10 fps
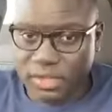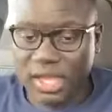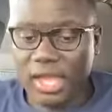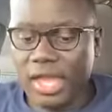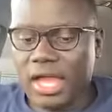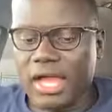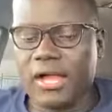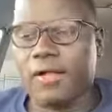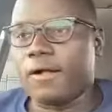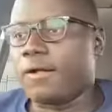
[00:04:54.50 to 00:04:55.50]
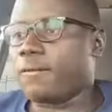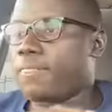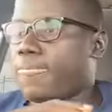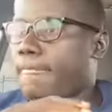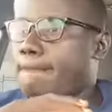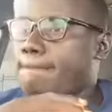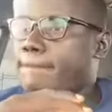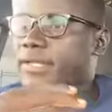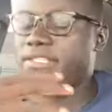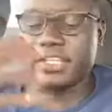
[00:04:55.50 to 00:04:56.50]
um,
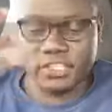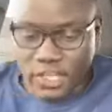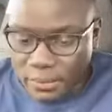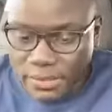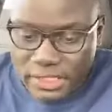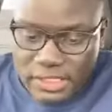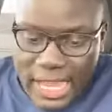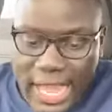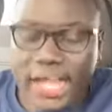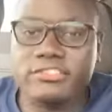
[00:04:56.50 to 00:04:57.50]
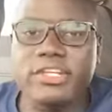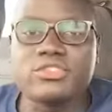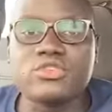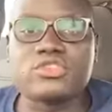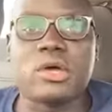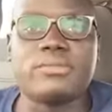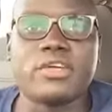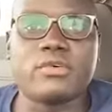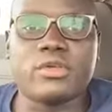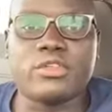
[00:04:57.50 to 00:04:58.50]
determined actually to stop the
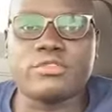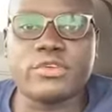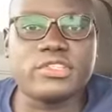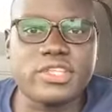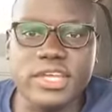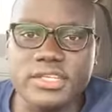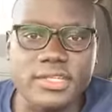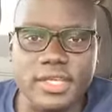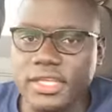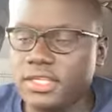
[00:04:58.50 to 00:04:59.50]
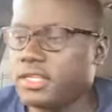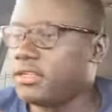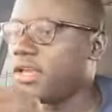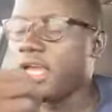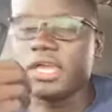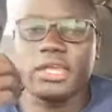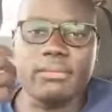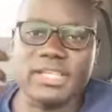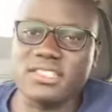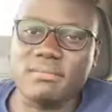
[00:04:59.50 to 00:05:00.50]
growth of Christianity. He, he
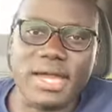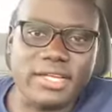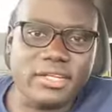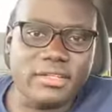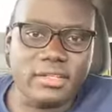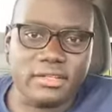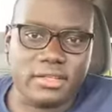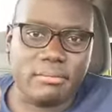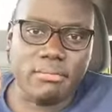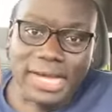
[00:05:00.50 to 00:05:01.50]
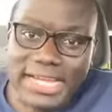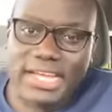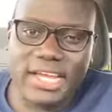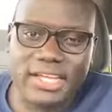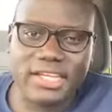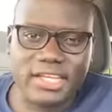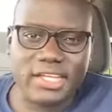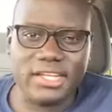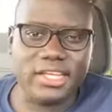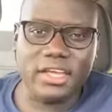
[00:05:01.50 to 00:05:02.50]
masterminded the, the murder and the
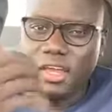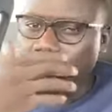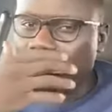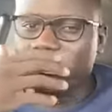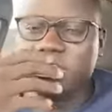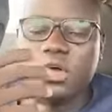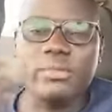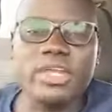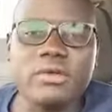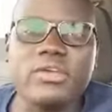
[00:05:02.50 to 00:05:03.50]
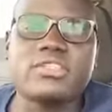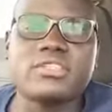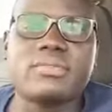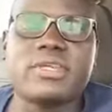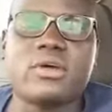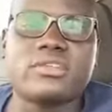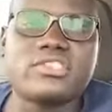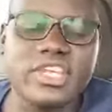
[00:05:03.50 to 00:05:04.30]
killing of so many Christians, but God changed